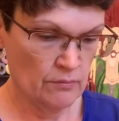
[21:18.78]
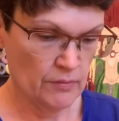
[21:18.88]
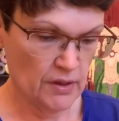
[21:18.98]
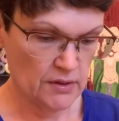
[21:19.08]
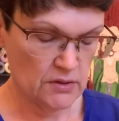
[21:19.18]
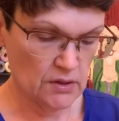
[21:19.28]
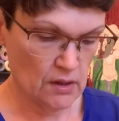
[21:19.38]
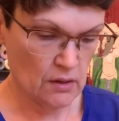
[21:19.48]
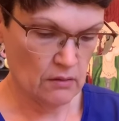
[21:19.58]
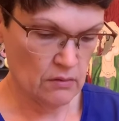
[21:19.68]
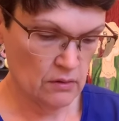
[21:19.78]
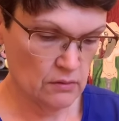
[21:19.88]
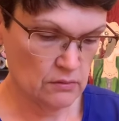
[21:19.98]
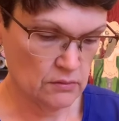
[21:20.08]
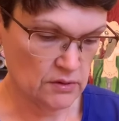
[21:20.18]
But
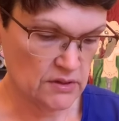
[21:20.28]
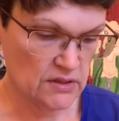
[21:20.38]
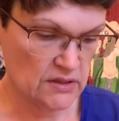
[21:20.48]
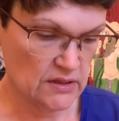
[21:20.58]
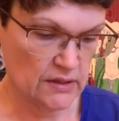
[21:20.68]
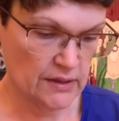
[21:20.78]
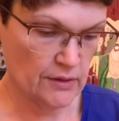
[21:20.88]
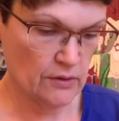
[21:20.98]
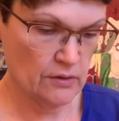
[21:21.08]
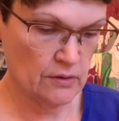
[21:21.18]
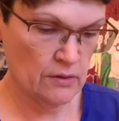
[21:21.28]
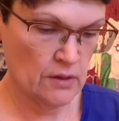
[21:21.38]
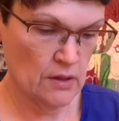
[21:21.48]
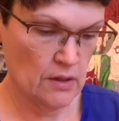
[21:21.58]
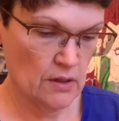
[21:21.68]
let's see here.
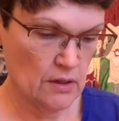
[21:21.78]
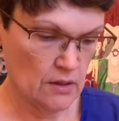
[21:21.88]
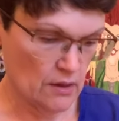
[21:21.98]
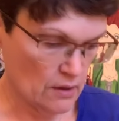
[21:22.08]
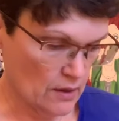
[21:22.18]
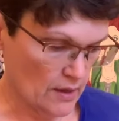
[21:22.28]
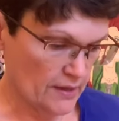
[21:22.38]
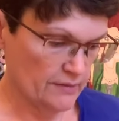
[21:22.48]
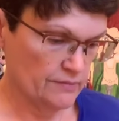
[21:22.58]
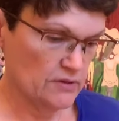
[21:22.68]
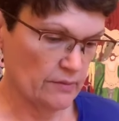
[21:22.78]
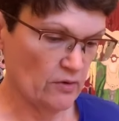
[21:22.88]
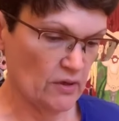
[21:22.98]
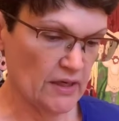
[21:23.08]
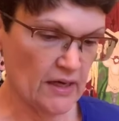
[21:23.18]
Alright, so I'm
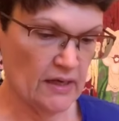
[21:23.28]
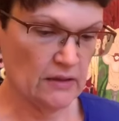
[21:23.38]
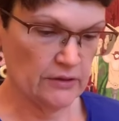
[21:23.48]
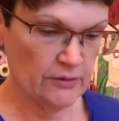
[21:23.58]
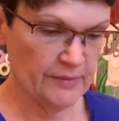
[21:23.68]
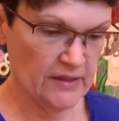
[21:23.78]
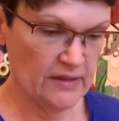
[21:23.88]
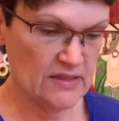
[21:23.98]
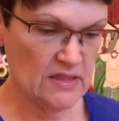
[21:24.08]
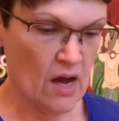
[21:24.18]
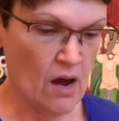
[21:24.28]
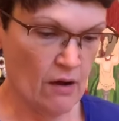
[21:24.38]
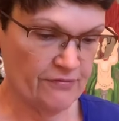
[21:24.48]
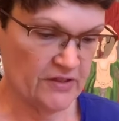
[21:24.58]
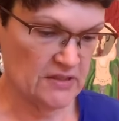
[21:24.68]
going to cut a little bit of this
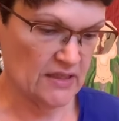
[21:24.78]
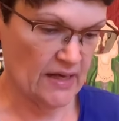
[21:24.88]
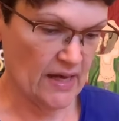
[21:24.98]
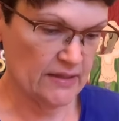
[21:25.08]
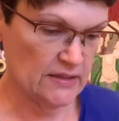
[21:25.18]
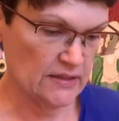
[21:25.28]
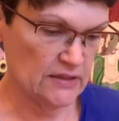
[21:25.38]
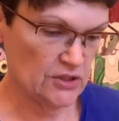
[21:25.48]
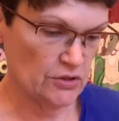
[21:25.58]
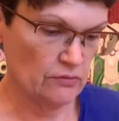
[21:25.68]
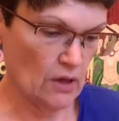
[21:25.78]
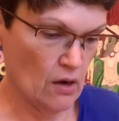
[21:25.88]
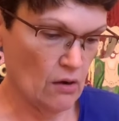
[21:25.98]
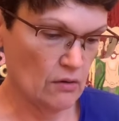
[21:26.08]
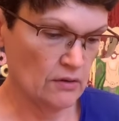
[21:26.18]
off because I kind of did it too
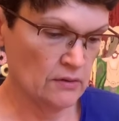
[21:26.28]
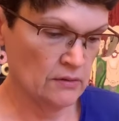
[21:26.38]
long.